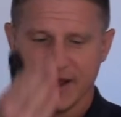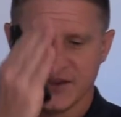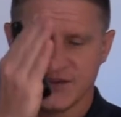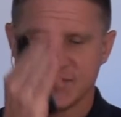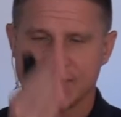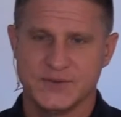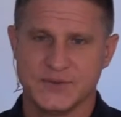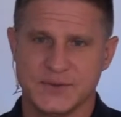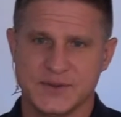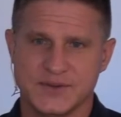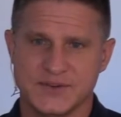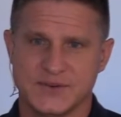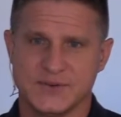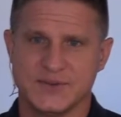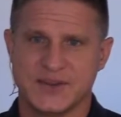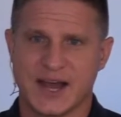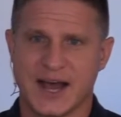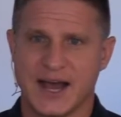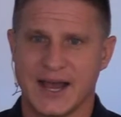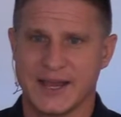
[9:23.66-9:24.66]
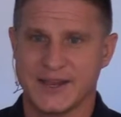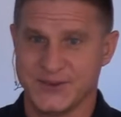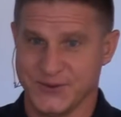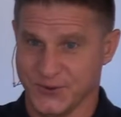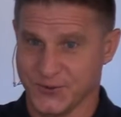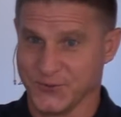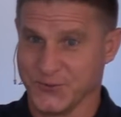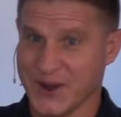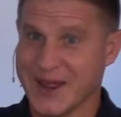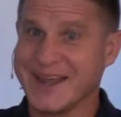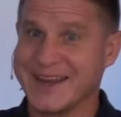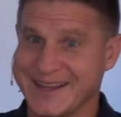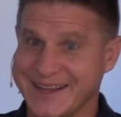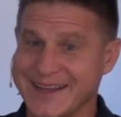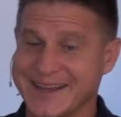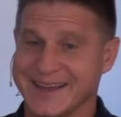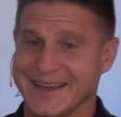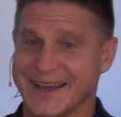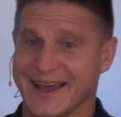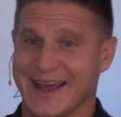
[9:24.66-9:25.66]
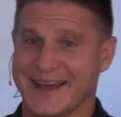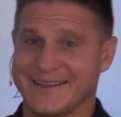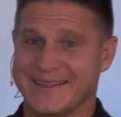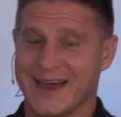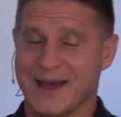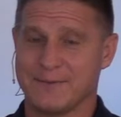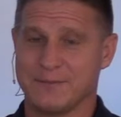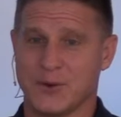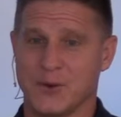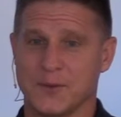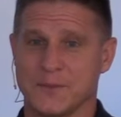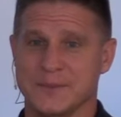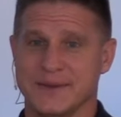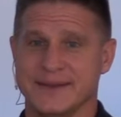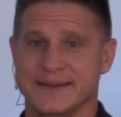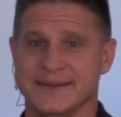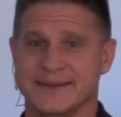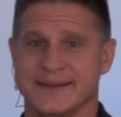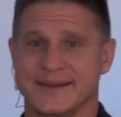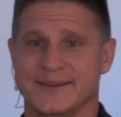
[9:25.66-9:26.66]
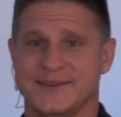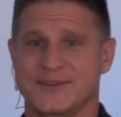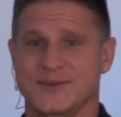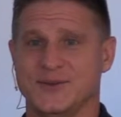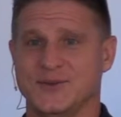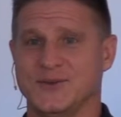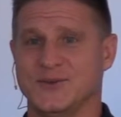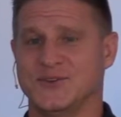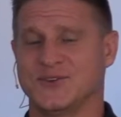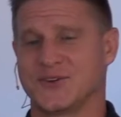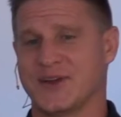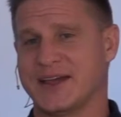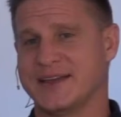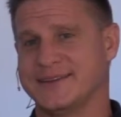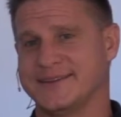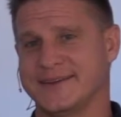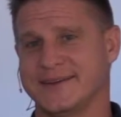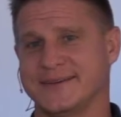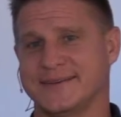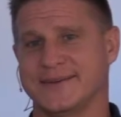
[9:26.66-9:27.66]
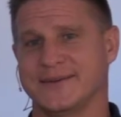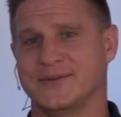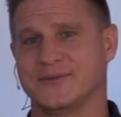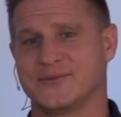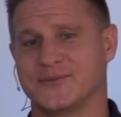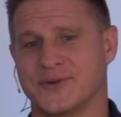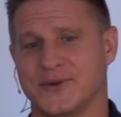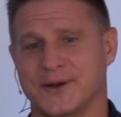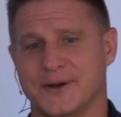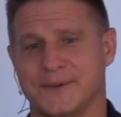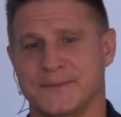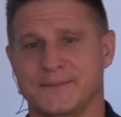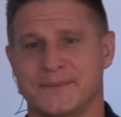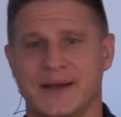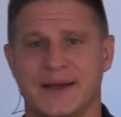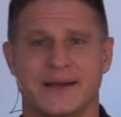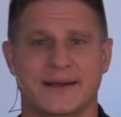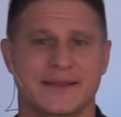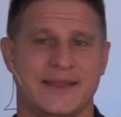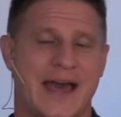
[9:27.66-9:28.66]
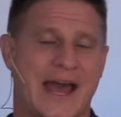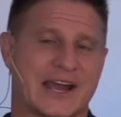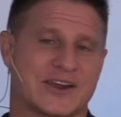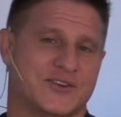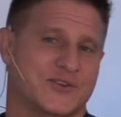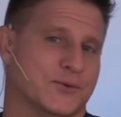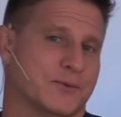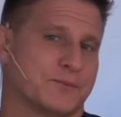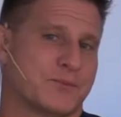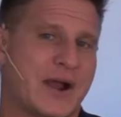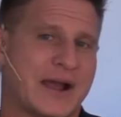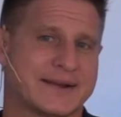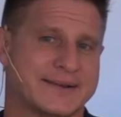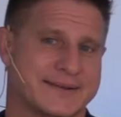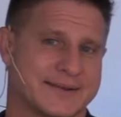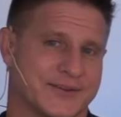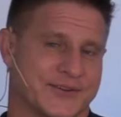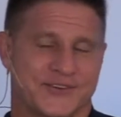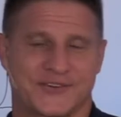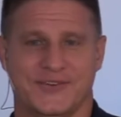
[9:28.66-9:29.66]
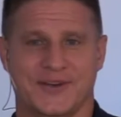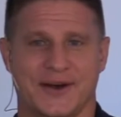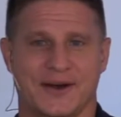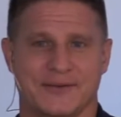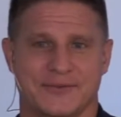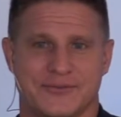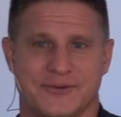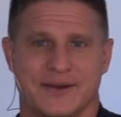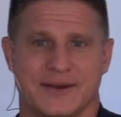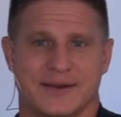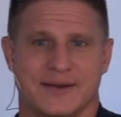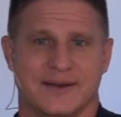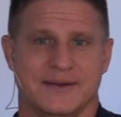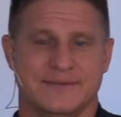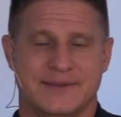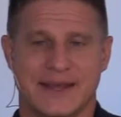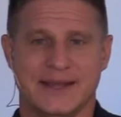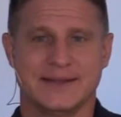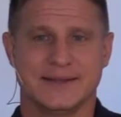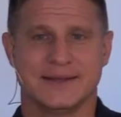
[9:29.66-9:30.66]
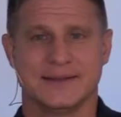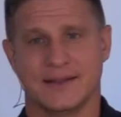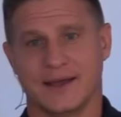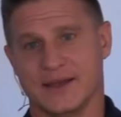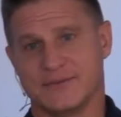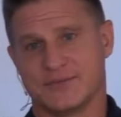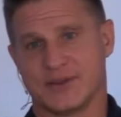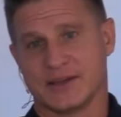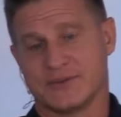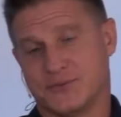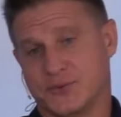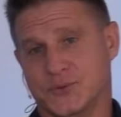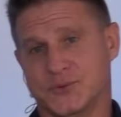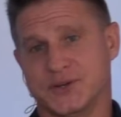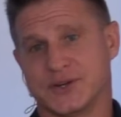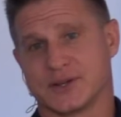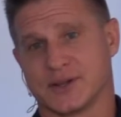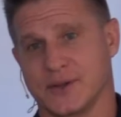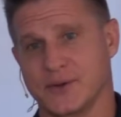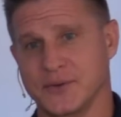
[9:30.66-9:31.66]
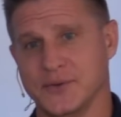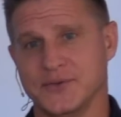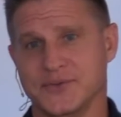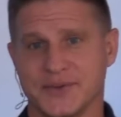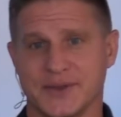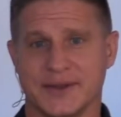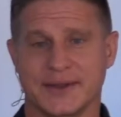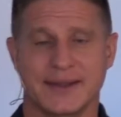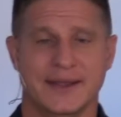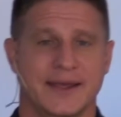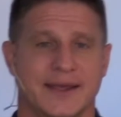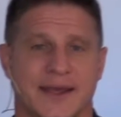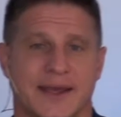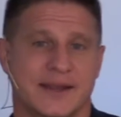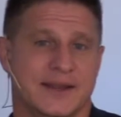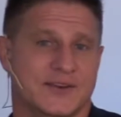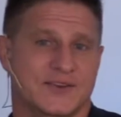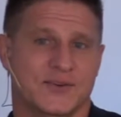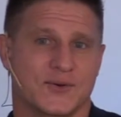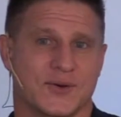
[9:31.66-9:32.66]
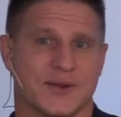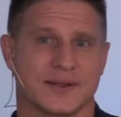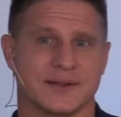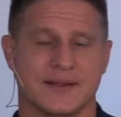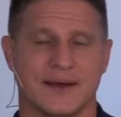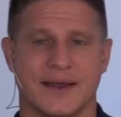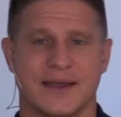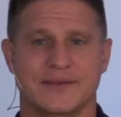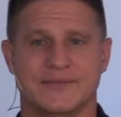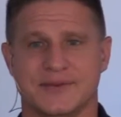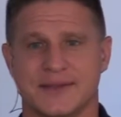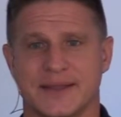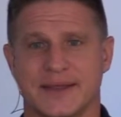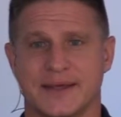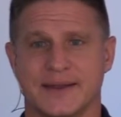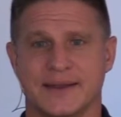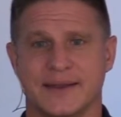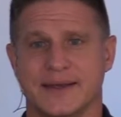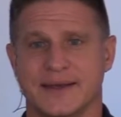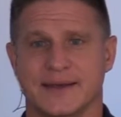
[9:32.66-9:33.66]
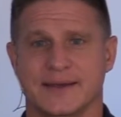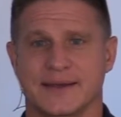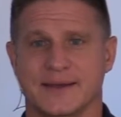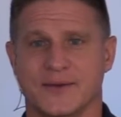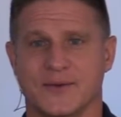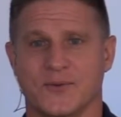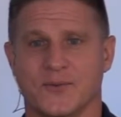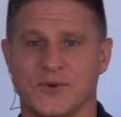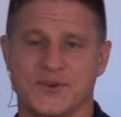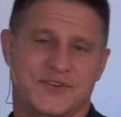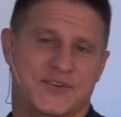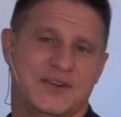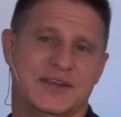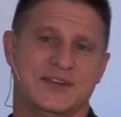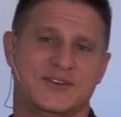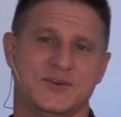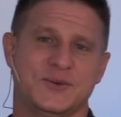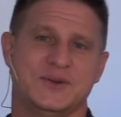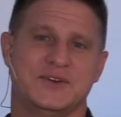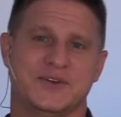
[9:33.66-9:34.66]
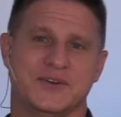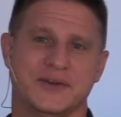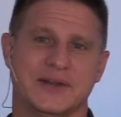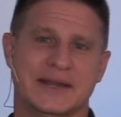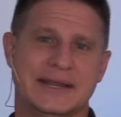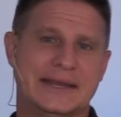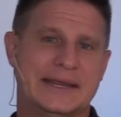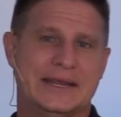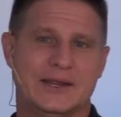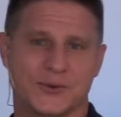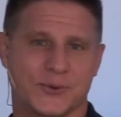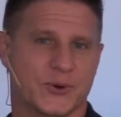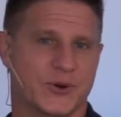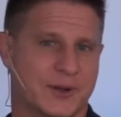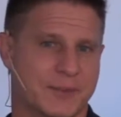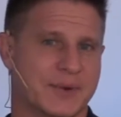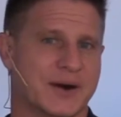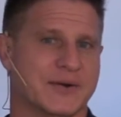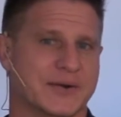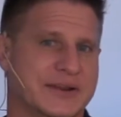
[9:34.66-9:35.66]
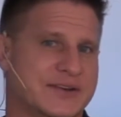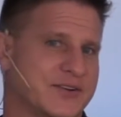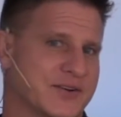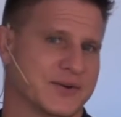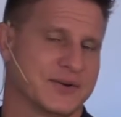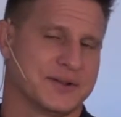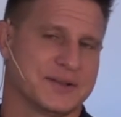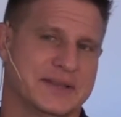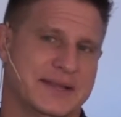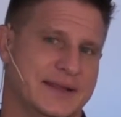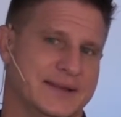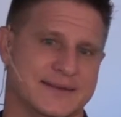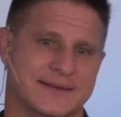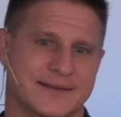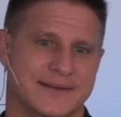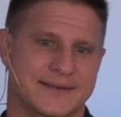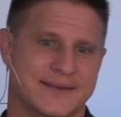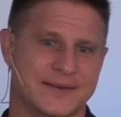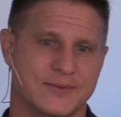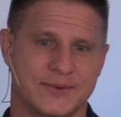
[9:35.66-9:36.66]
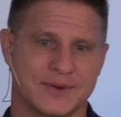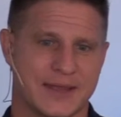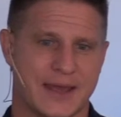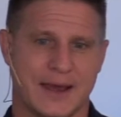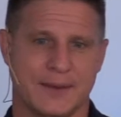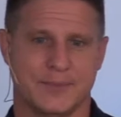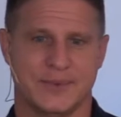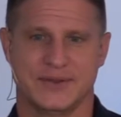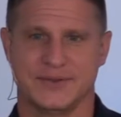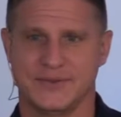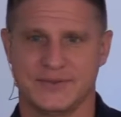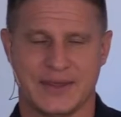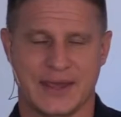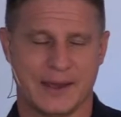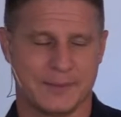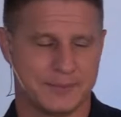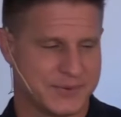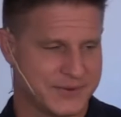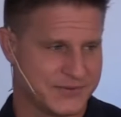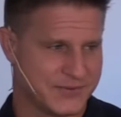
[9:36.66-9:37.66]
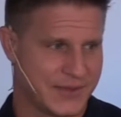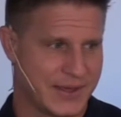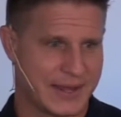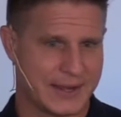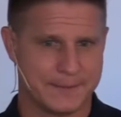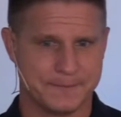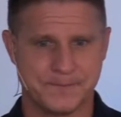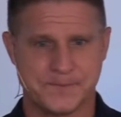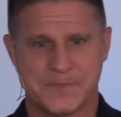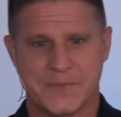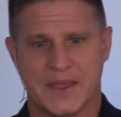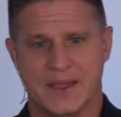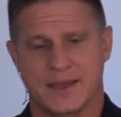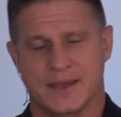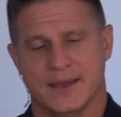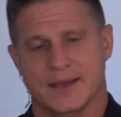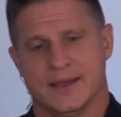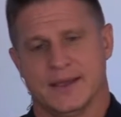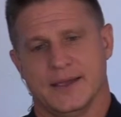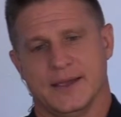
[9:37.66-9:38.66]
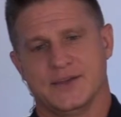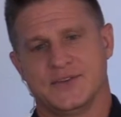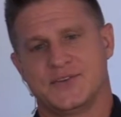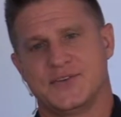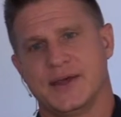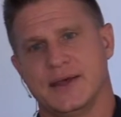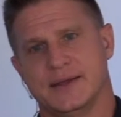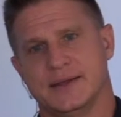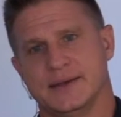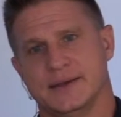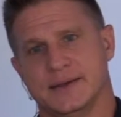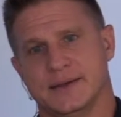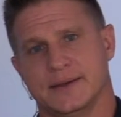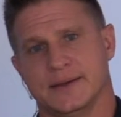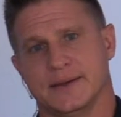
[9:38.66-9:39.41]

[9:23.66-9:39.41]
as soon as you die, you're ready at that moment to transition from the actual practical stuff of daily life, like food and clothes and enjoying life, and then once you get to eternity, you worry about eternal things and see what happens then. Instead,